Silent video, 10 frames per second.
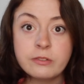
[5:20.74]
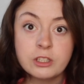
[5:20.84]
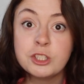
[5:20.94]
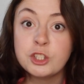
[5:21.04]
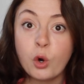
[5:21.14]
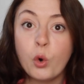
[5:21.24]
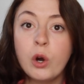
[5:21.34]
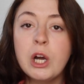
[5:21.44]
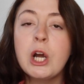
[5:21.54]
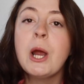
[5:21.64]
for
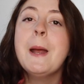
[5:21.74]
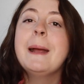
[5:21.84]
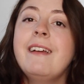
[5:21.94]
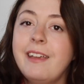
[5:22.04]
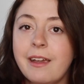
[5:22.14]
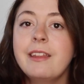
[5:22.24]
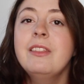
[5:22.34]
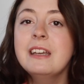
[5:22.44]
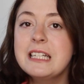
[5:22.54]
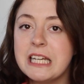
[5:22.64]
sure,
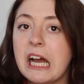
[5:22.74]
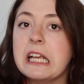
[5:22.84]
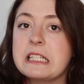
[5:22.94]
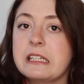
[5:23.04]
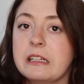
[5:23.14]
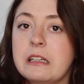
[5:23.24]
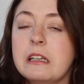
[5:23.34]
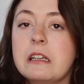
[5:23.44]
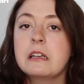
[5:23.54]
get the Dyson.